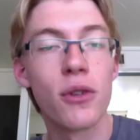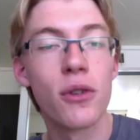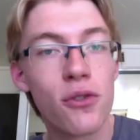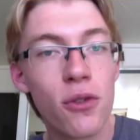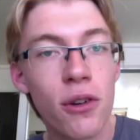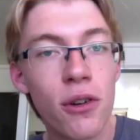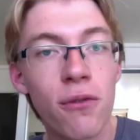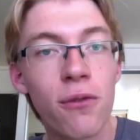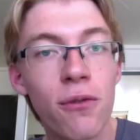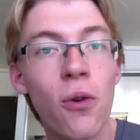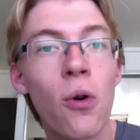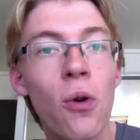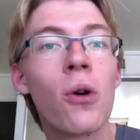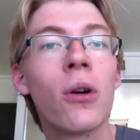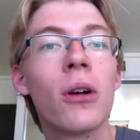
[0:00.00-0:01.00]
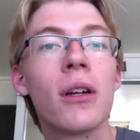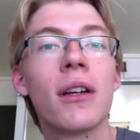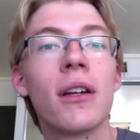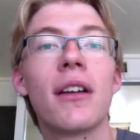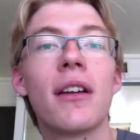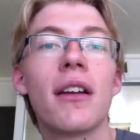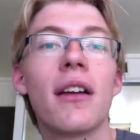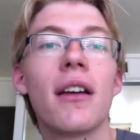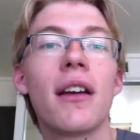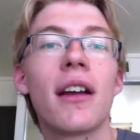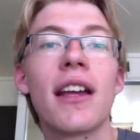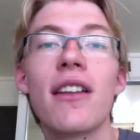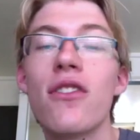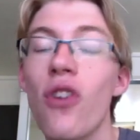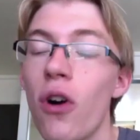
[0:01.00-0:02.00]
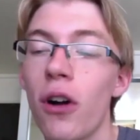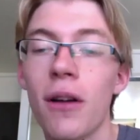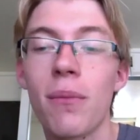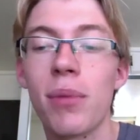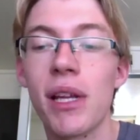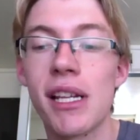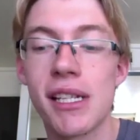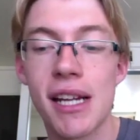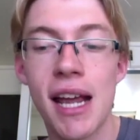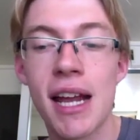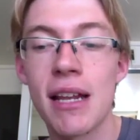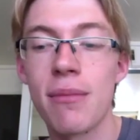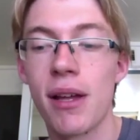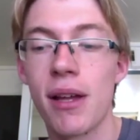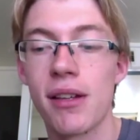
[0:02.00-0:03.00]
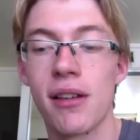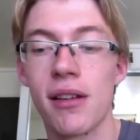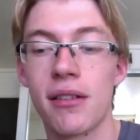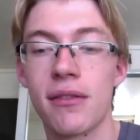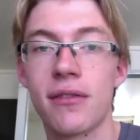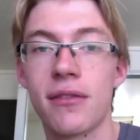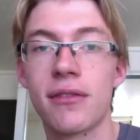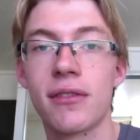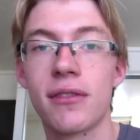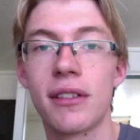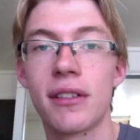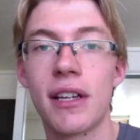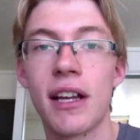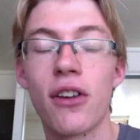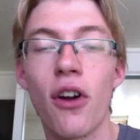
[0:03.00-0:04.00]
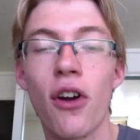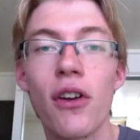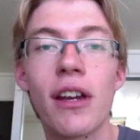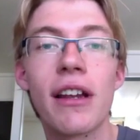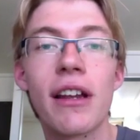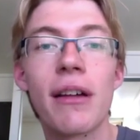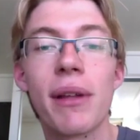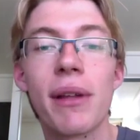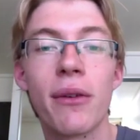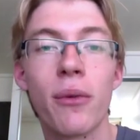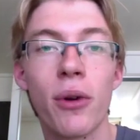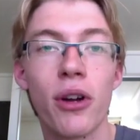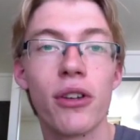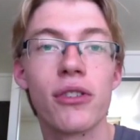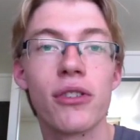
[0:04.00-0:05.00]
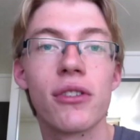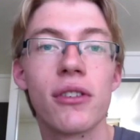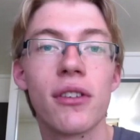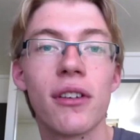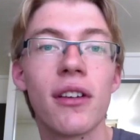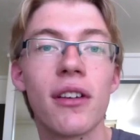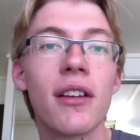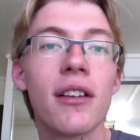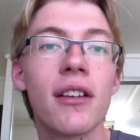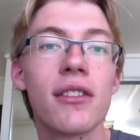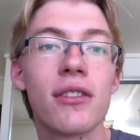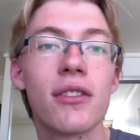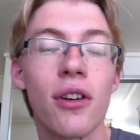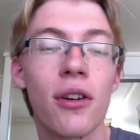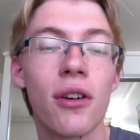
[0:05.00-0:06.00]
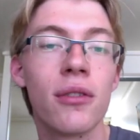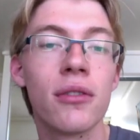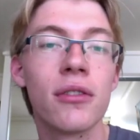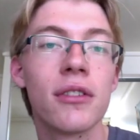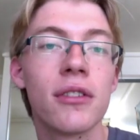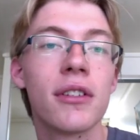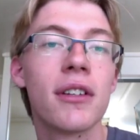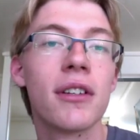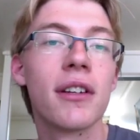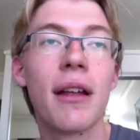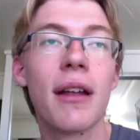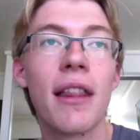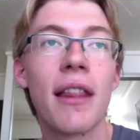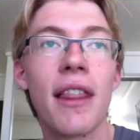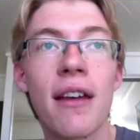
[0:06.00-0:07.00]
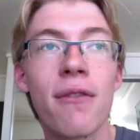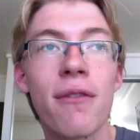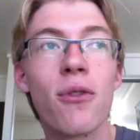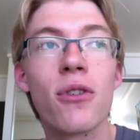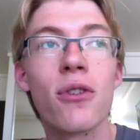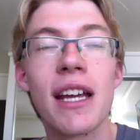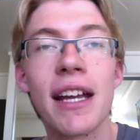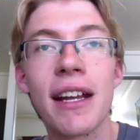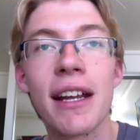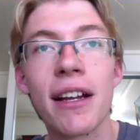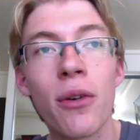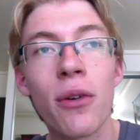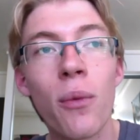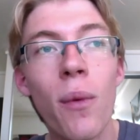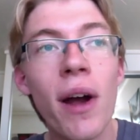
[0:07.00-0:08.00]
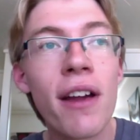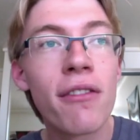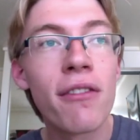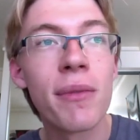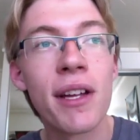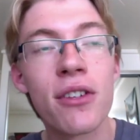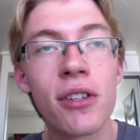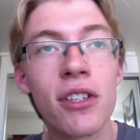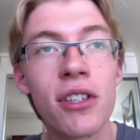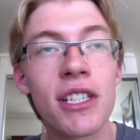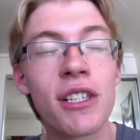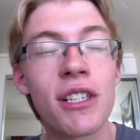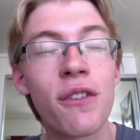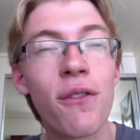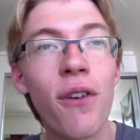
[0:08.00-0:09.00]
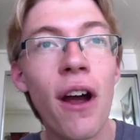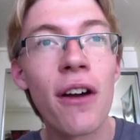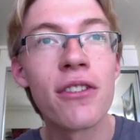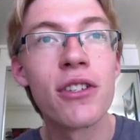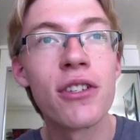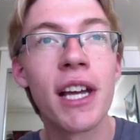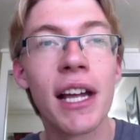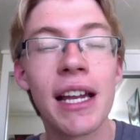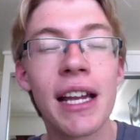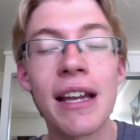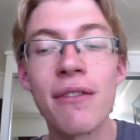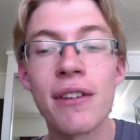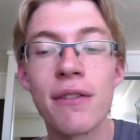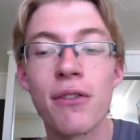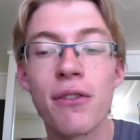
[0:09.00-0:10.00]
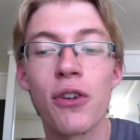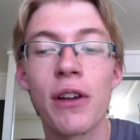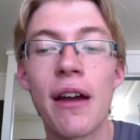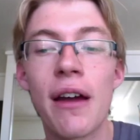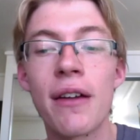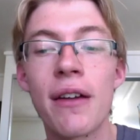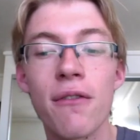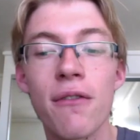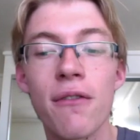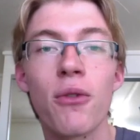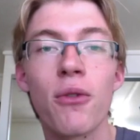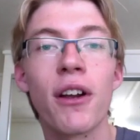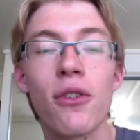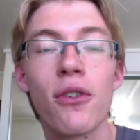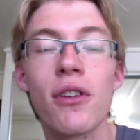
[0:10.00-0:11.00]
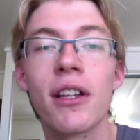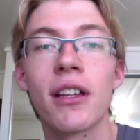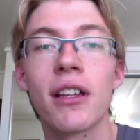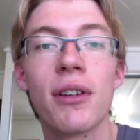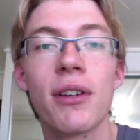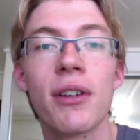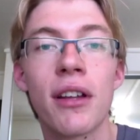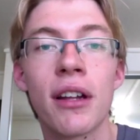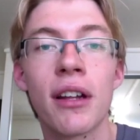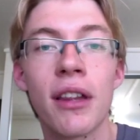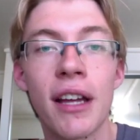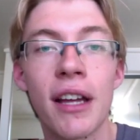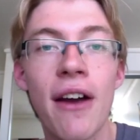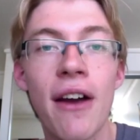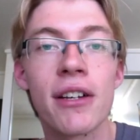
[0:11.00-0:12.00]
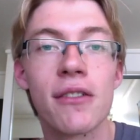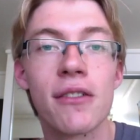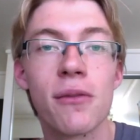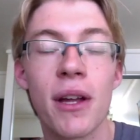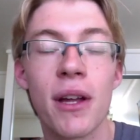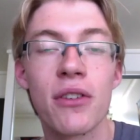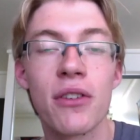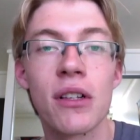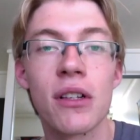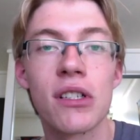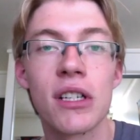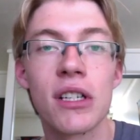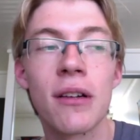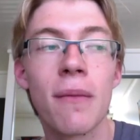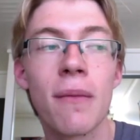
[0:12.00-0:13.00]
Story 4 cannot complete it any better. It can only complete it worse. So, therefore, taking it away from that trilogy as far as you can, even if you're including the characters from that trilogy.